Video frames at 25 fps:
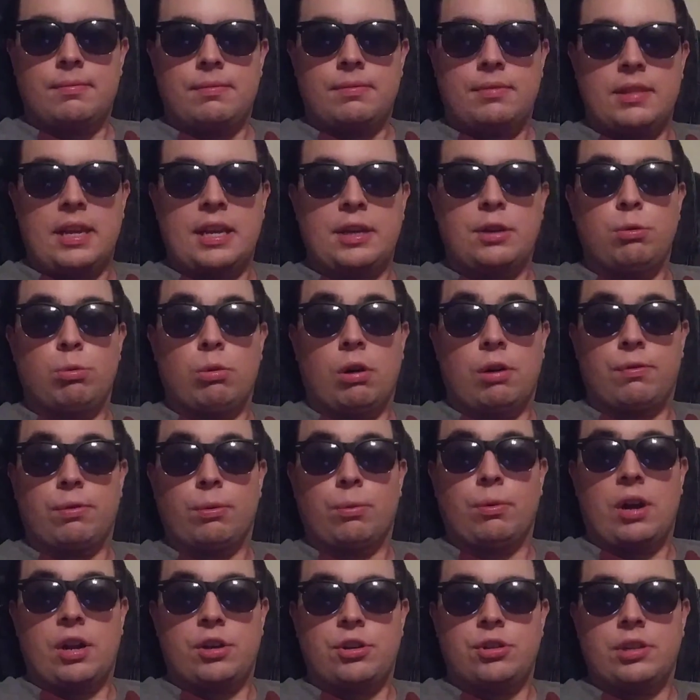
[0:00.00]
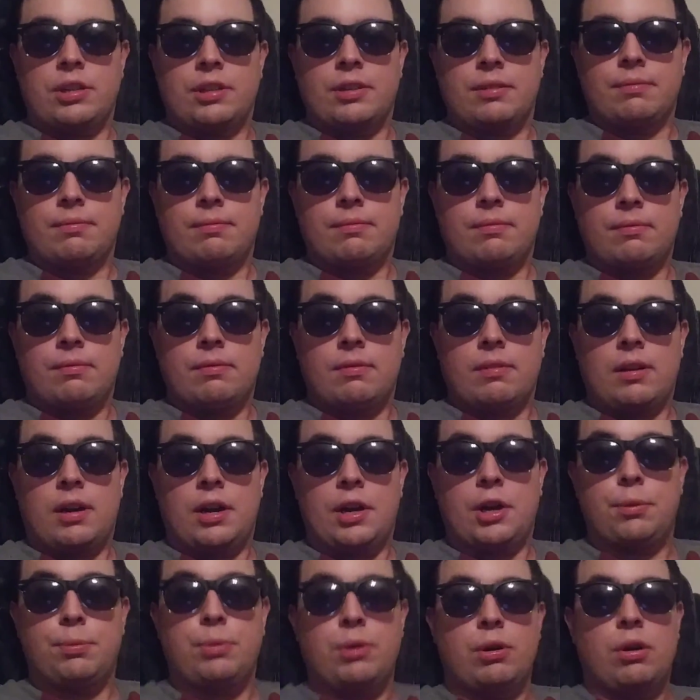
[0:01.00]
Thank you all for watching. I
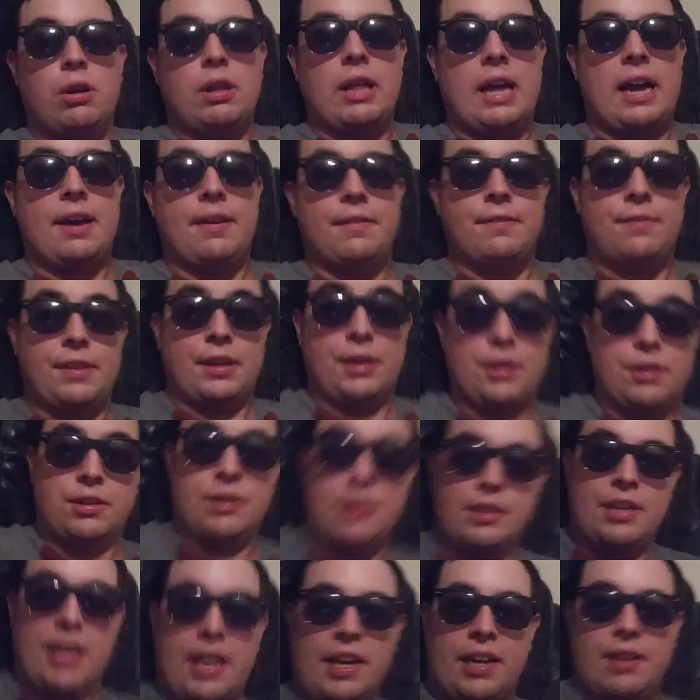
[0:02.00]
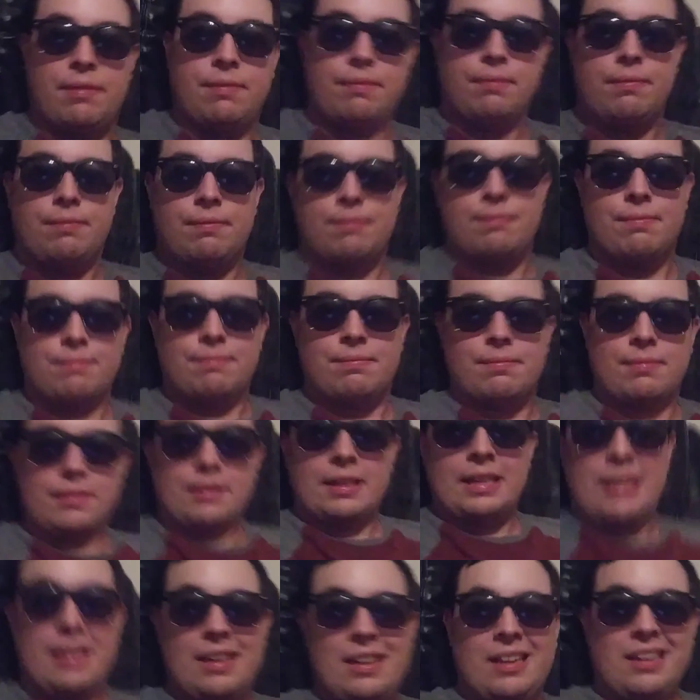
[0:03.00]
hope you all have a good day,
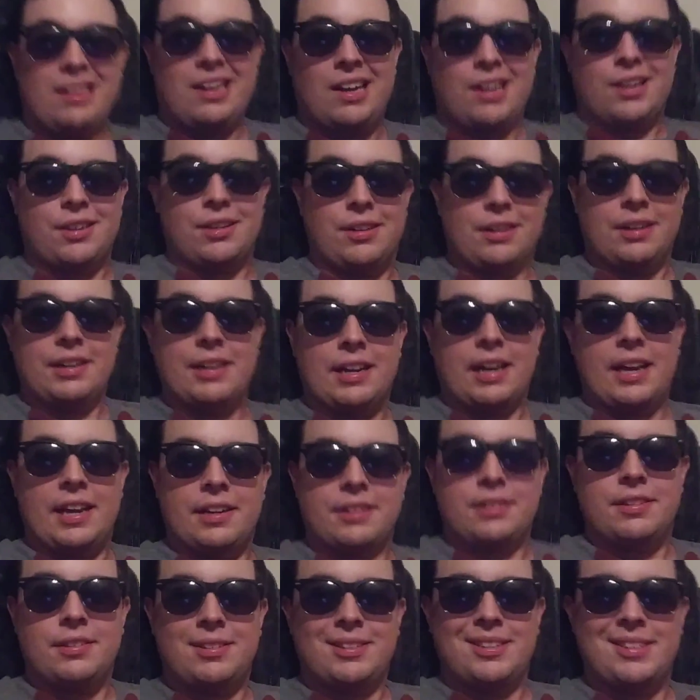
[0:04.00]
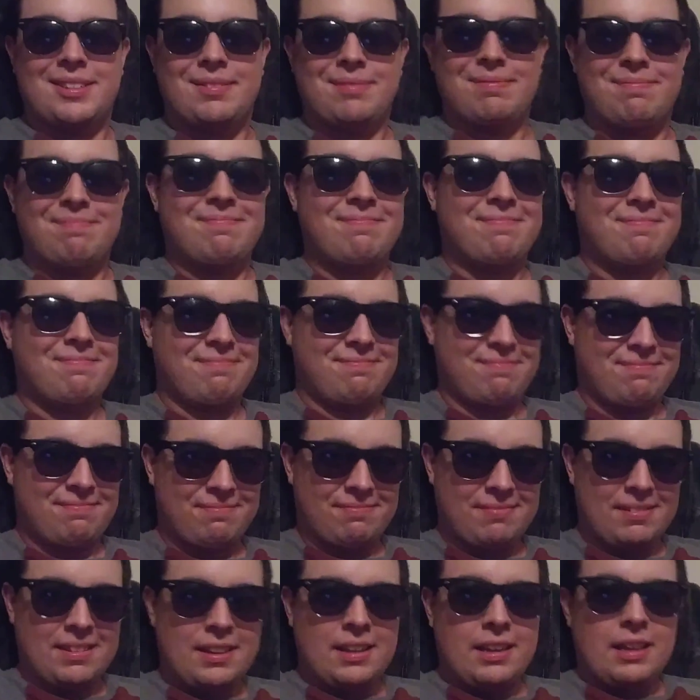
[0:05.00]
a good night,
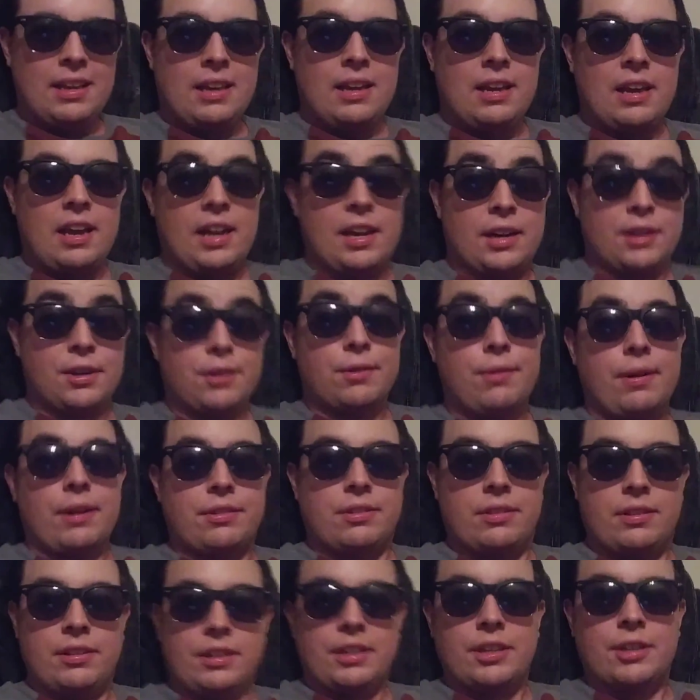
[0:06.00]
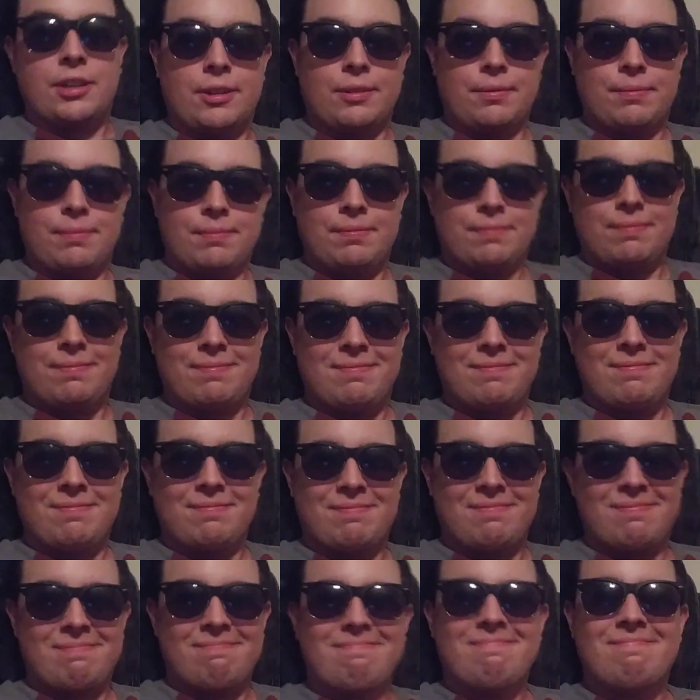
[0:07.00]
and a good rest of the year.
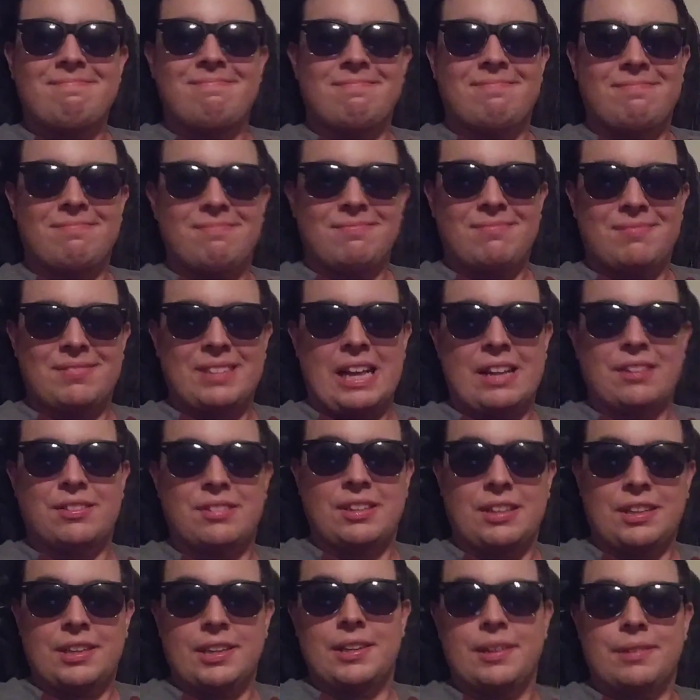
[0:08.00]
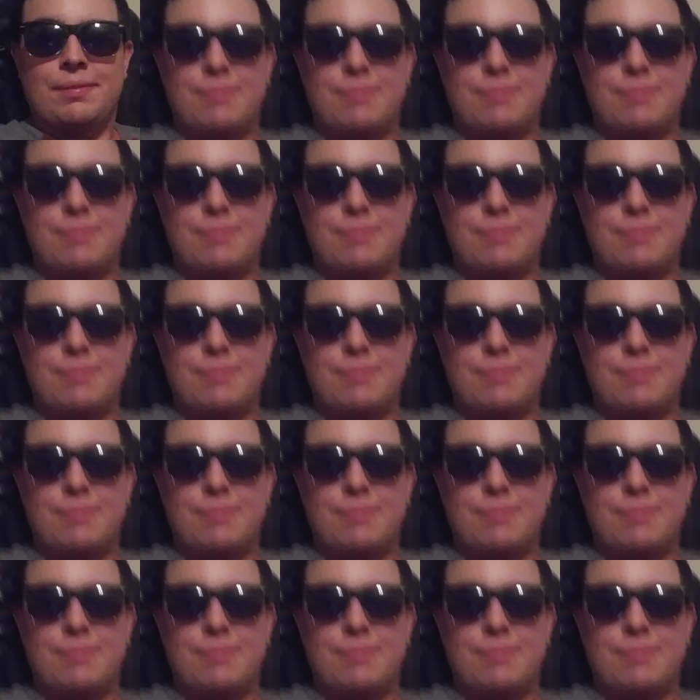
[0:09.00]
I'll see you.